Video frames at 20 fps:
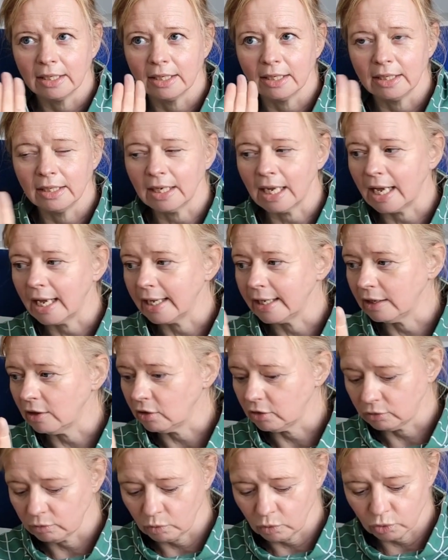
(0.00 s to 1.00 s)

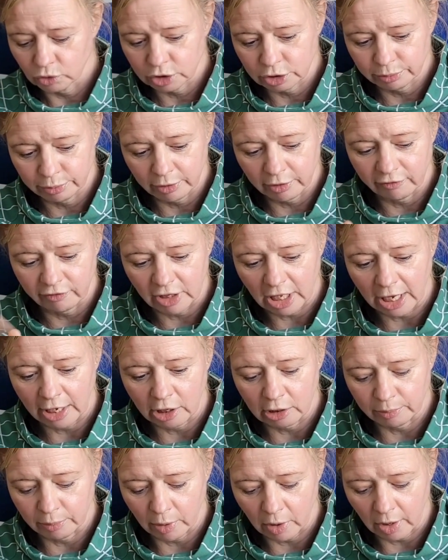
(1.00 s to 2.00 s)
nylon waterproof that I
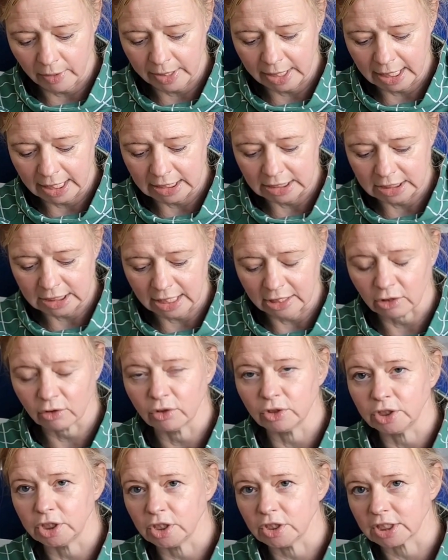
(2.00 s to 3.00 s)
could put on the inside. I
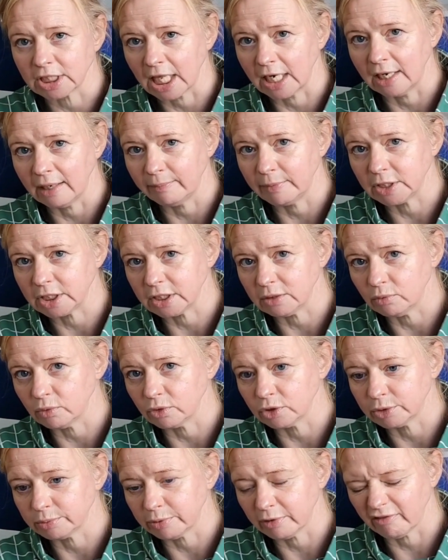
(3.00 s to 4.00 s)
could use that Liberty
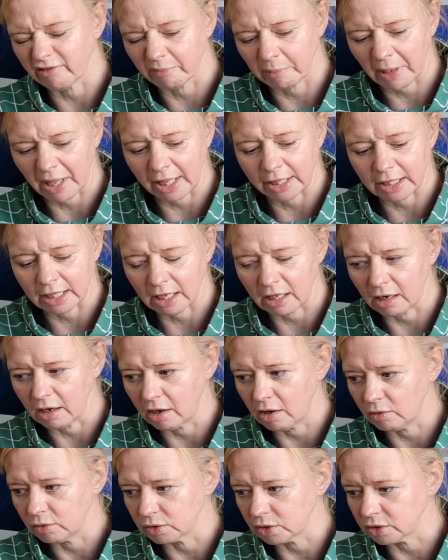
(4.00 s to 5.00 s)
waterproof, but I think I'll
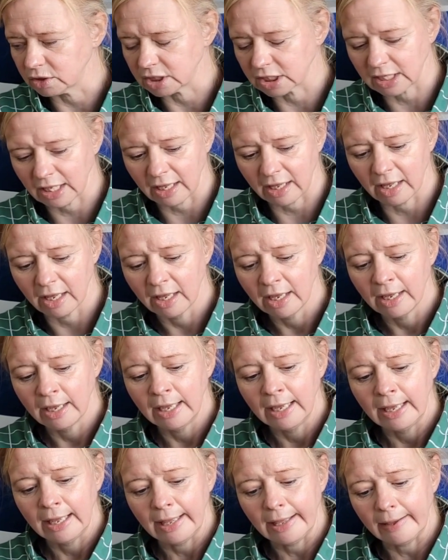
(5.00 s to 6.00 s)
hold on to that.
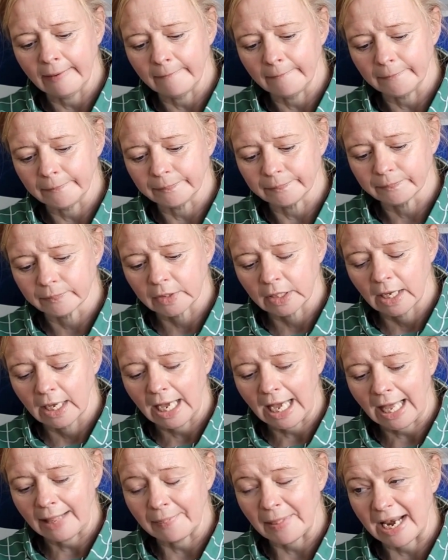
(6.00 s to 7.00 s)
Um,
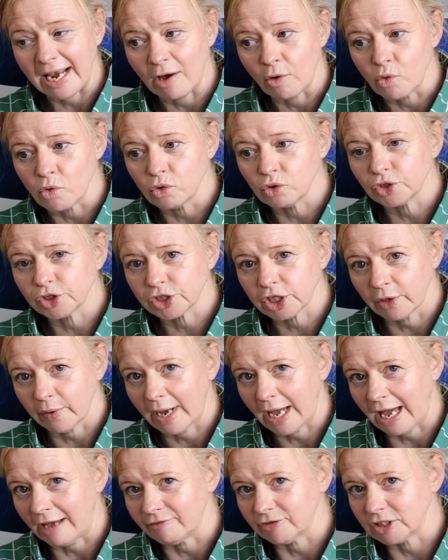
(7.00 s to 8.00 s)
and then I also
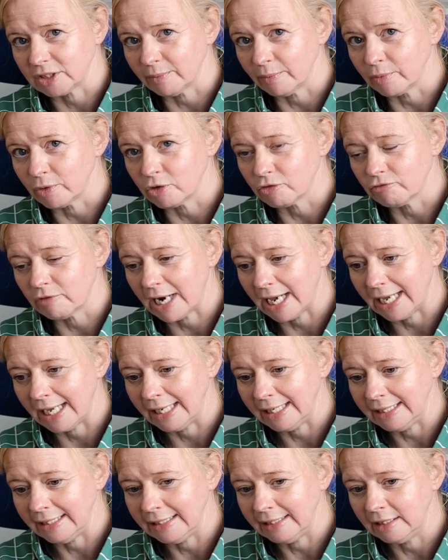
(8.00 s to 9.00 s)
have some
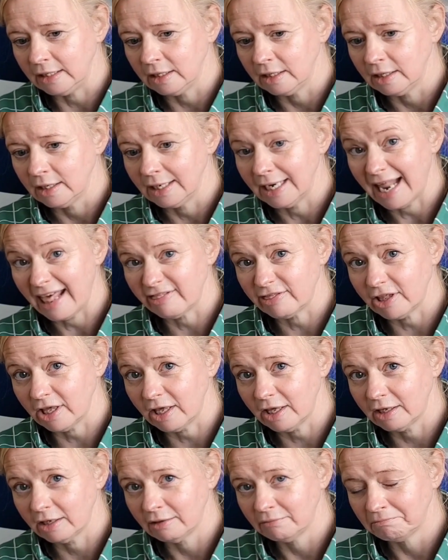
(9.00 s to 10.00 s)
grey
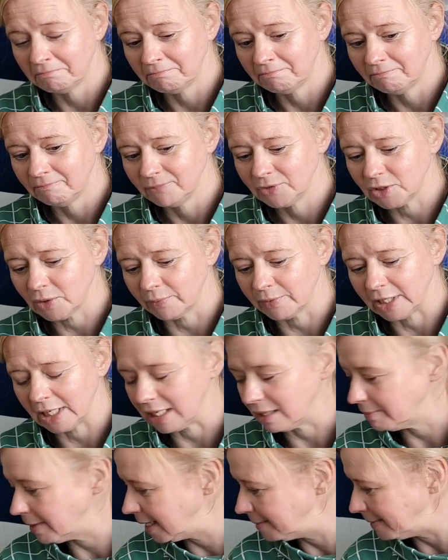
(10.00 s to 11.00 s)
leather. So I'm
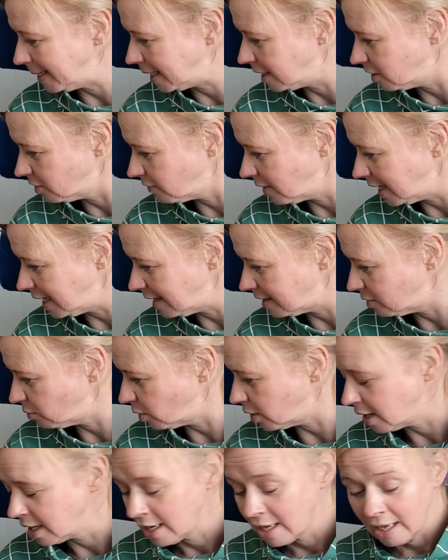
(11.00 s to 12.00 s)
thinking I might make a grey leather
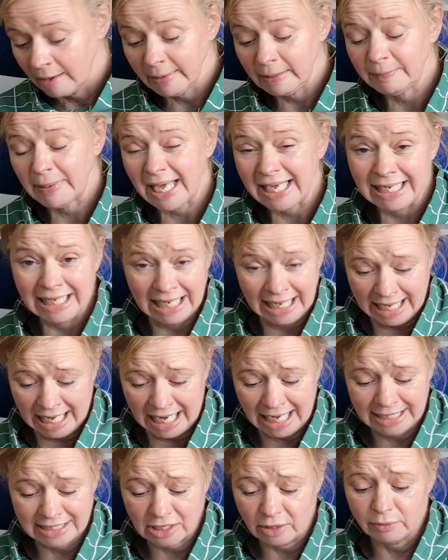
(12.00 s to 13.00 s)
one. I mean, plainly,
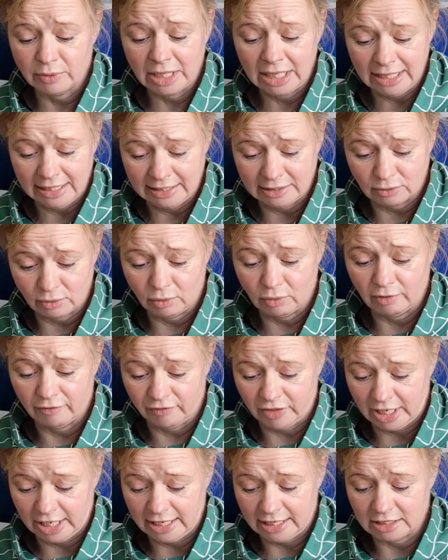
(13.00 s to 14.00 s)
I don't need all of
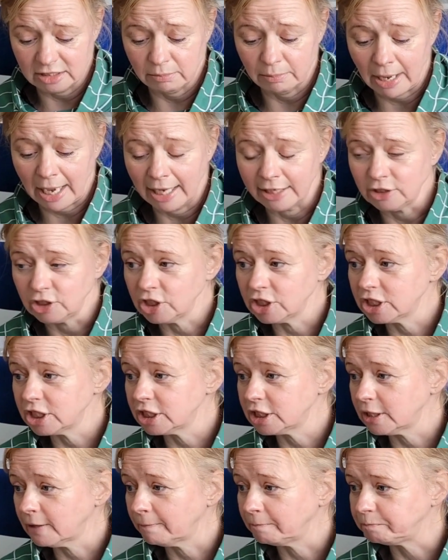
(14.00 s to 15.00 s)
these, but I
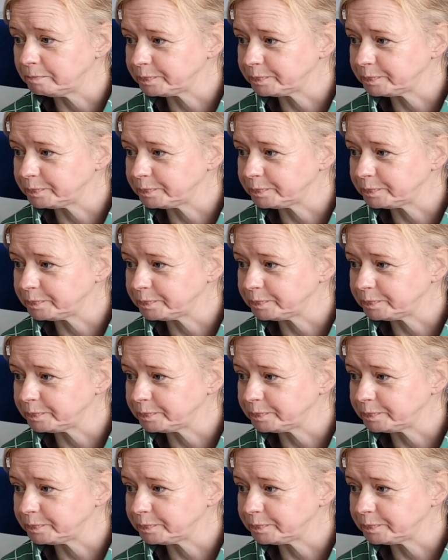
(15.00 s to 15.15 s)
just